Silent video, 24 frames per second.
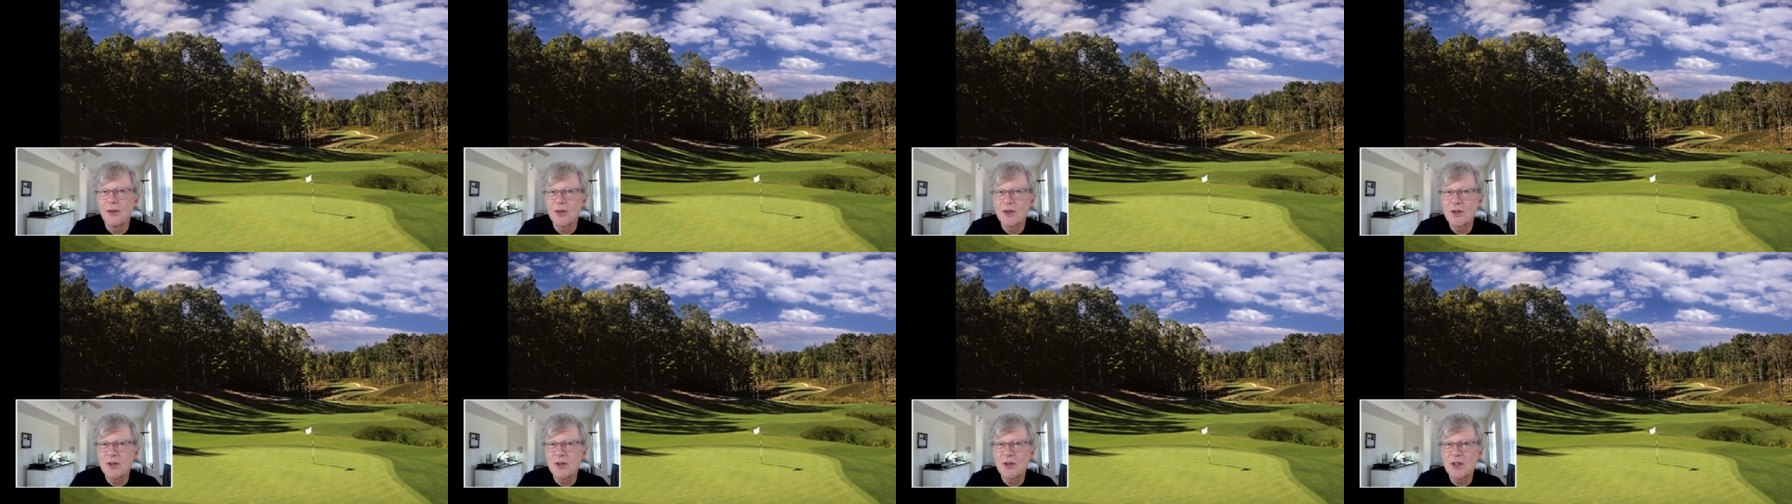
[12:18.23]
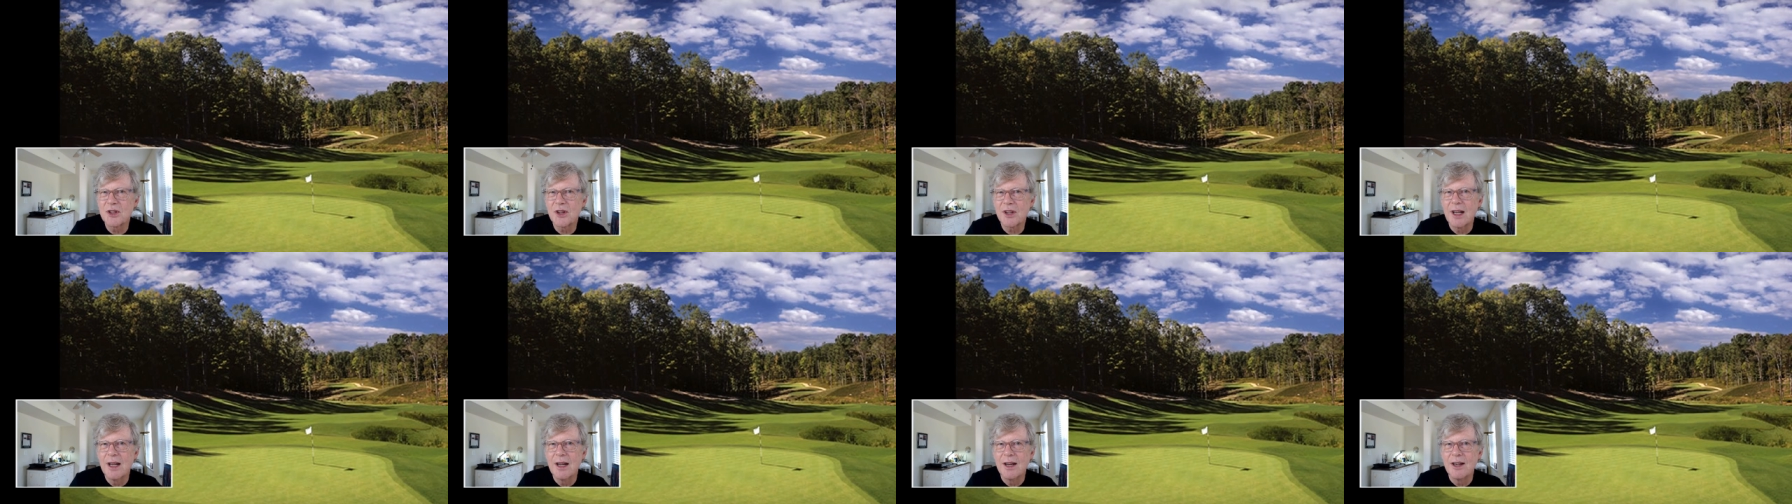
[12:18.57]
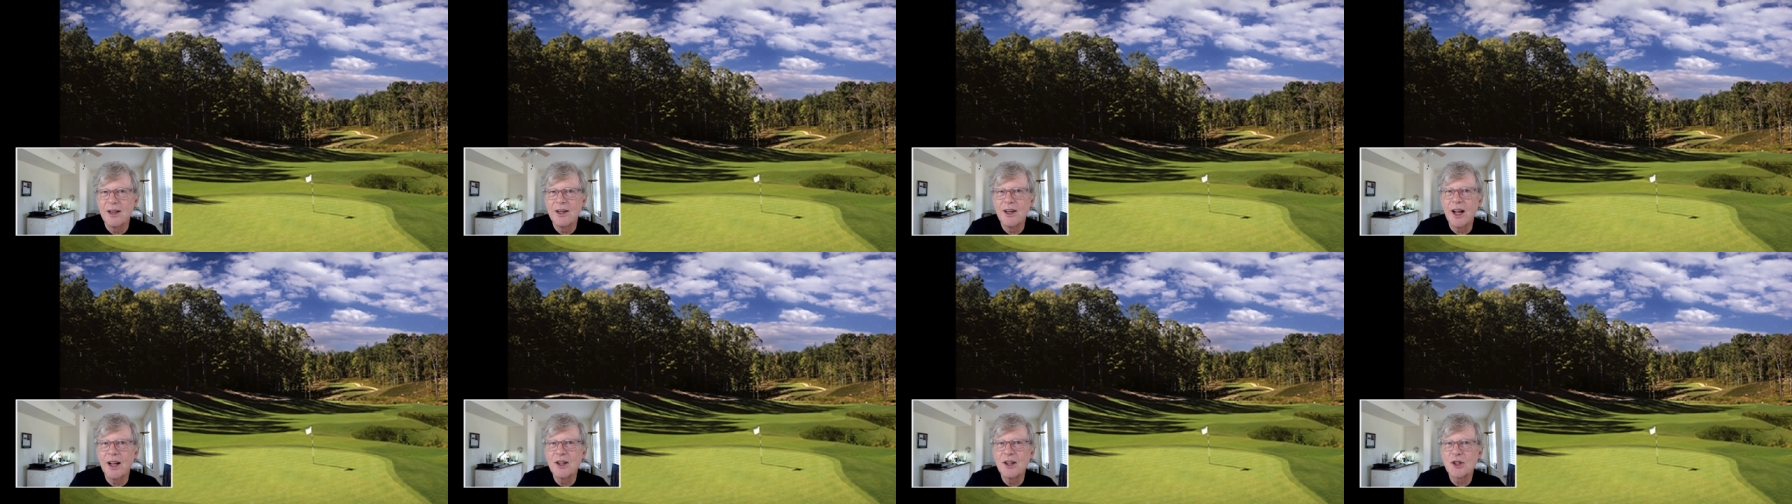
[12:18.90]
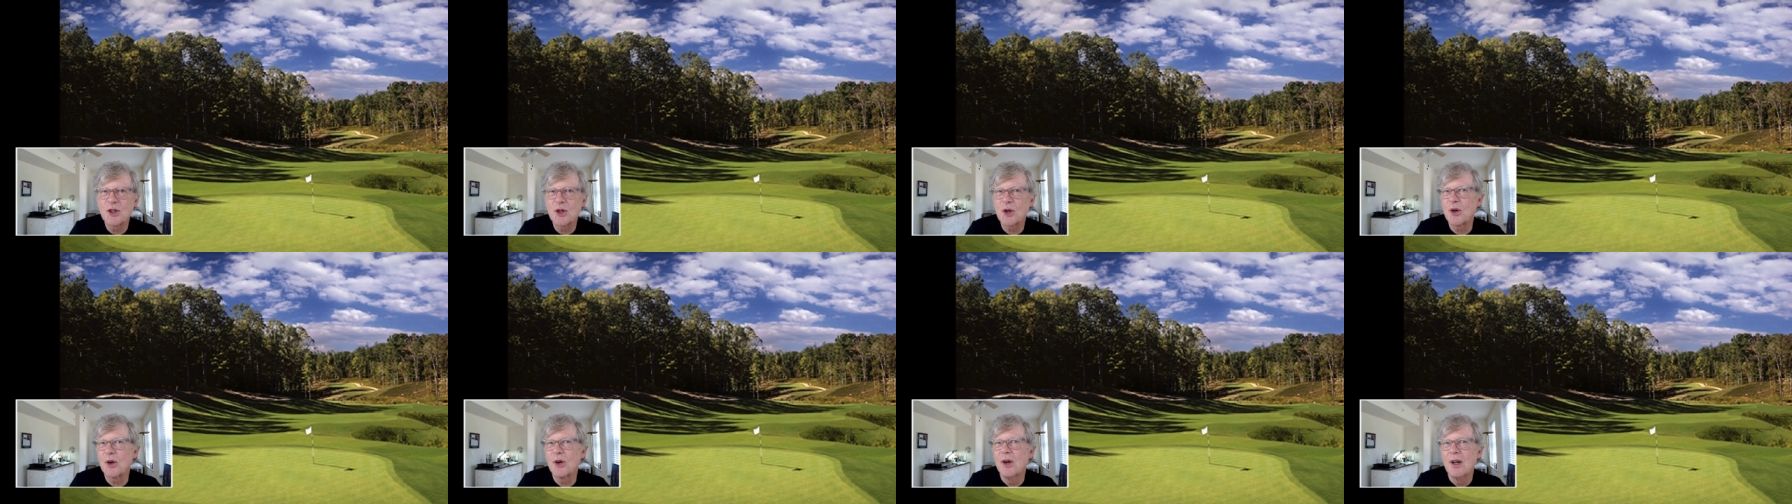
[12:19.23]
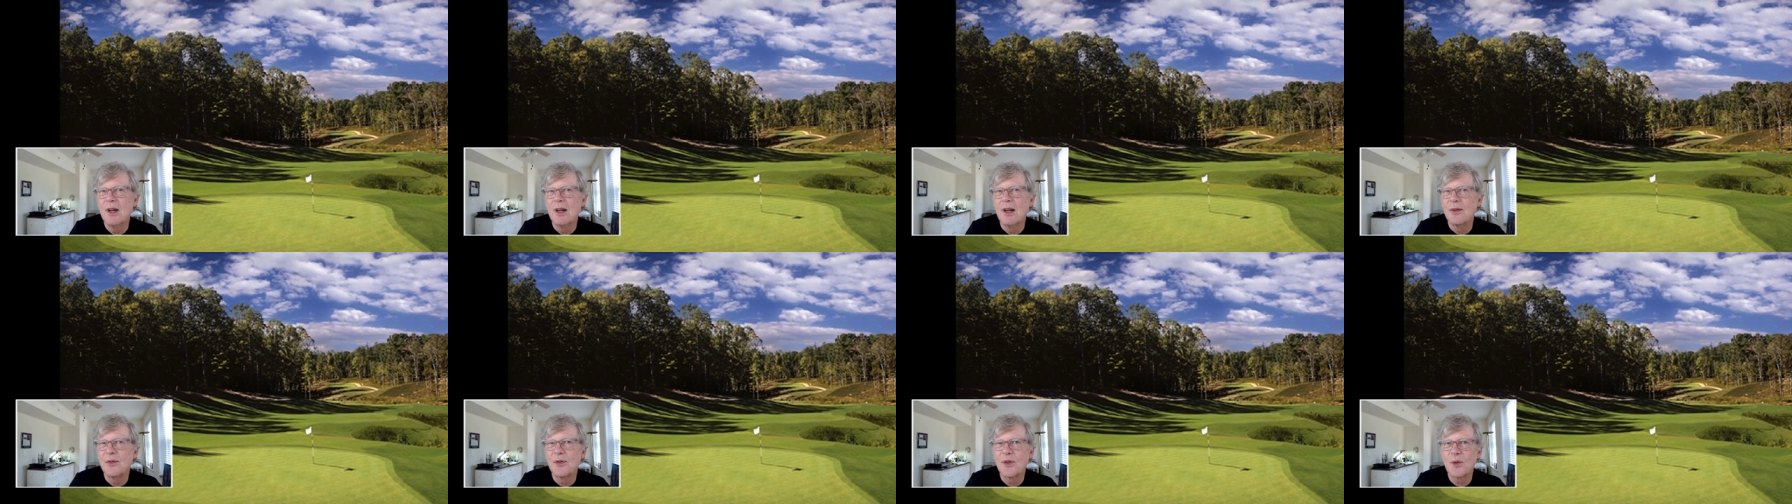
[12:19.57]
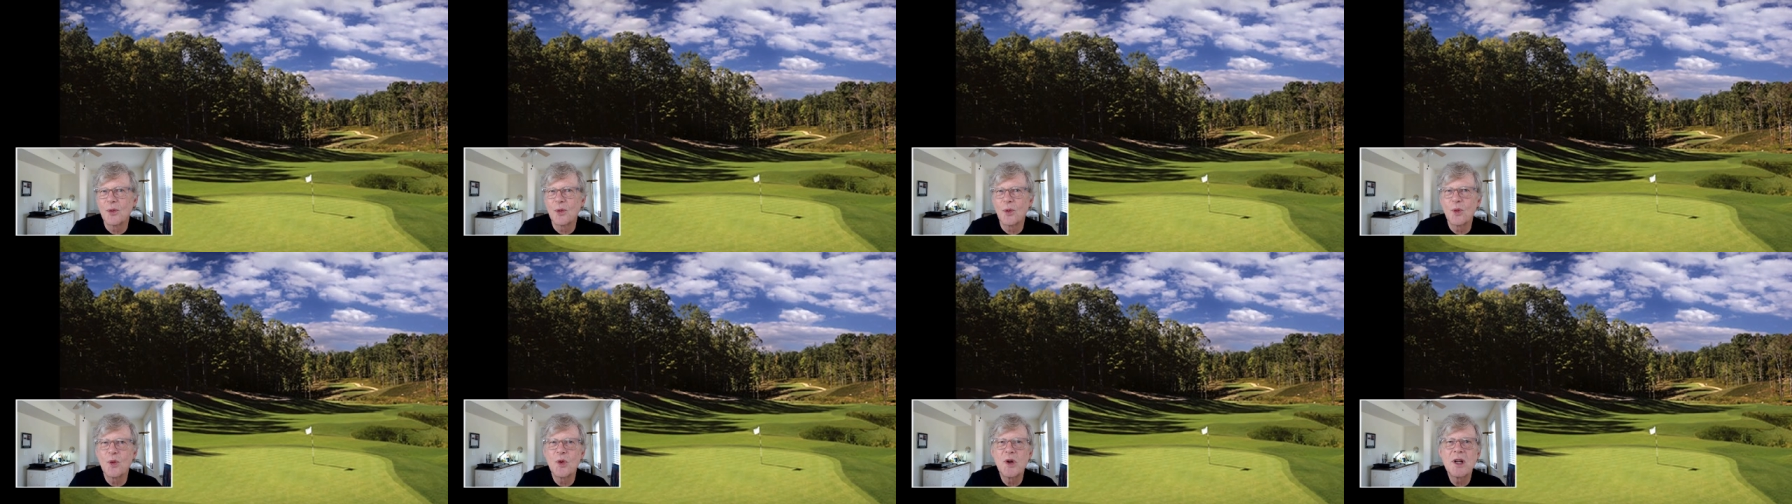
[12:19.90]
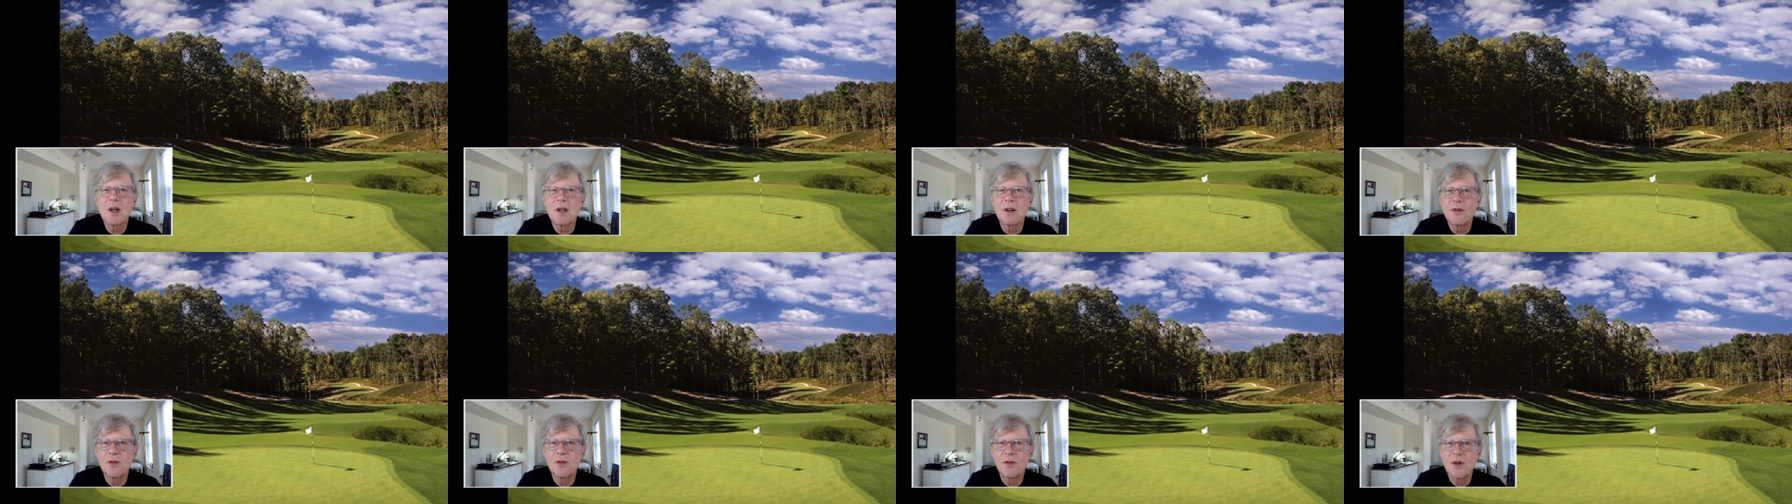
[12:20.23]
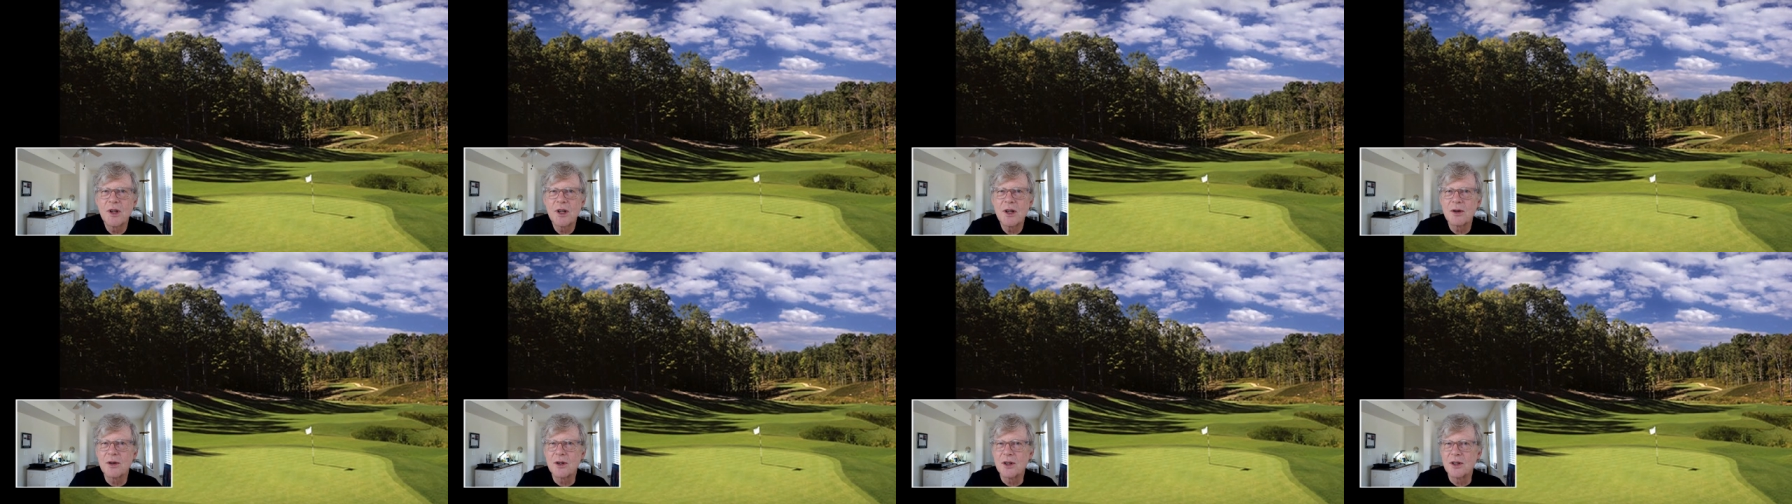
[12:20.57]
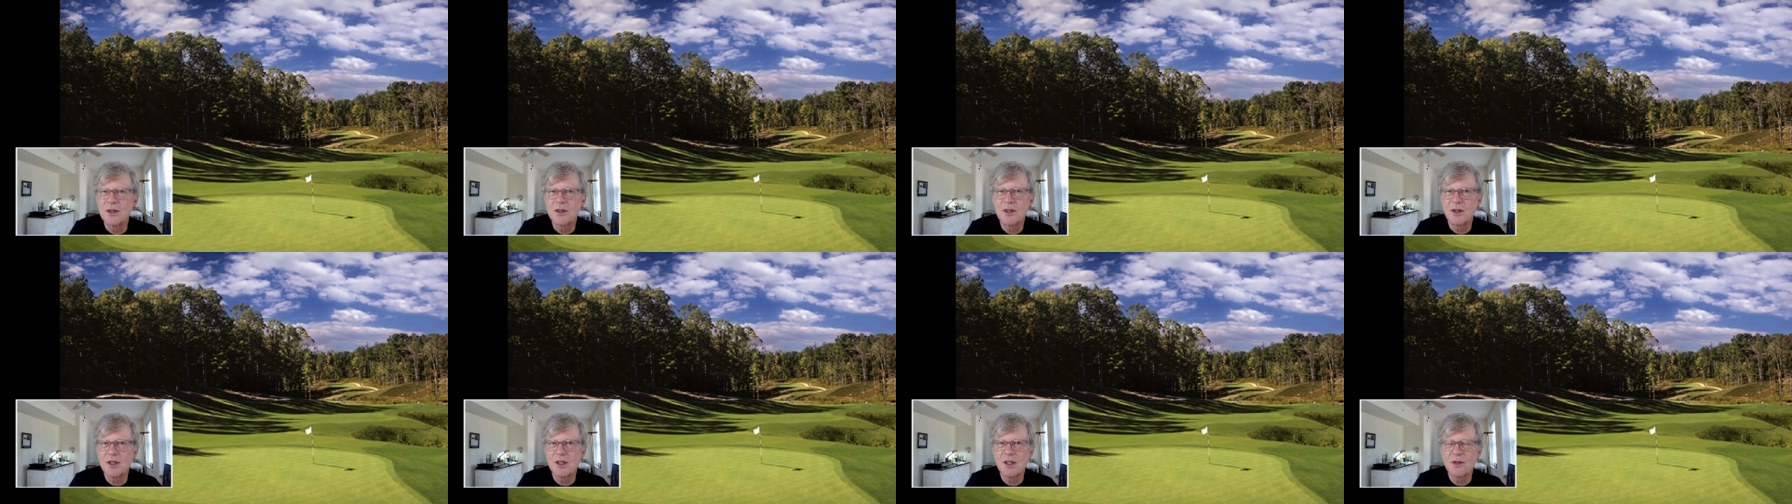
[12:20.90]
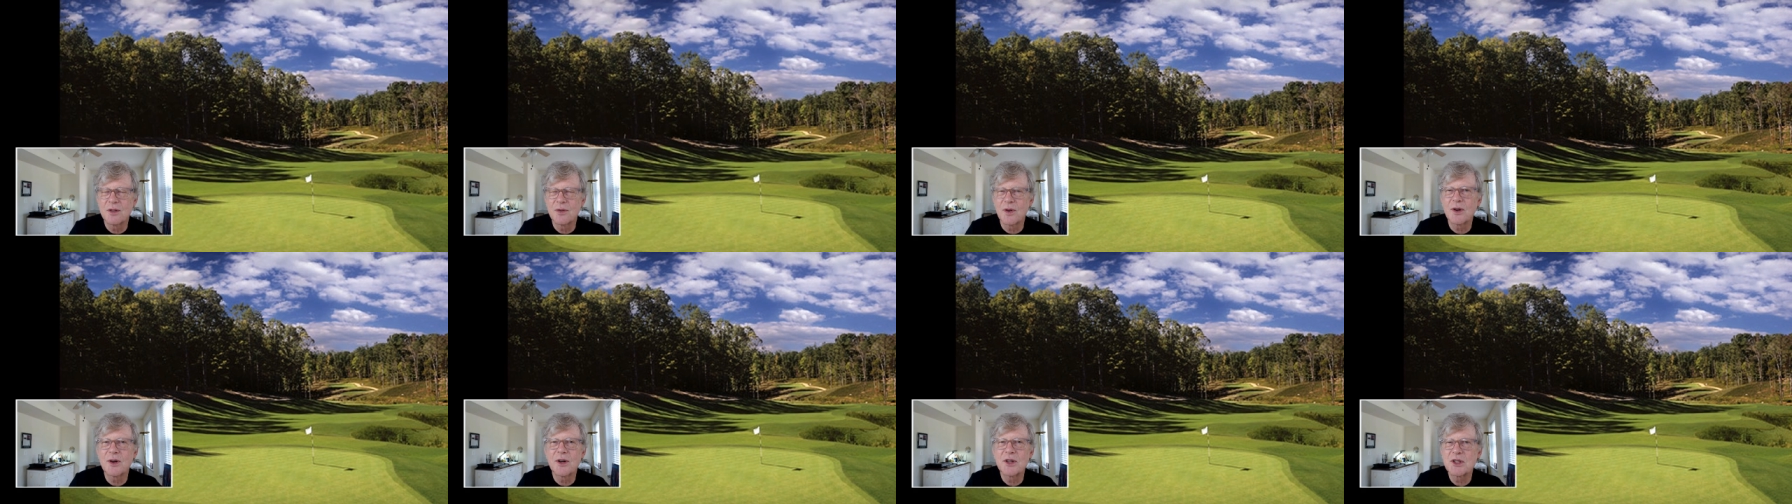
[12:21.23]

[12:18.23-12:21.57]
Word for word: There's like nature reconfigured into these very